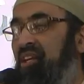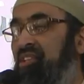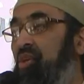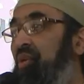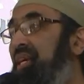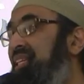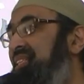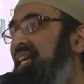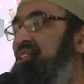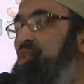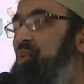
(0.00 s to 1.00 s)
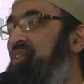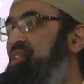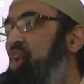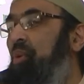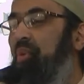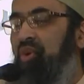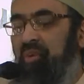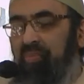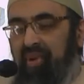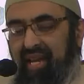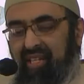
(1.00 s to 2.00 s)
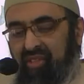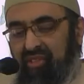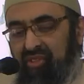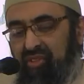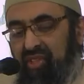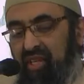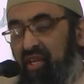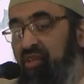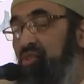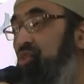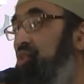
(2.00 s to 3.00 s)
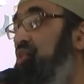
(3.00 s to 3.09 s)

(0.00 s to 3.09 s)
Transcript: So he says to his noble companions, do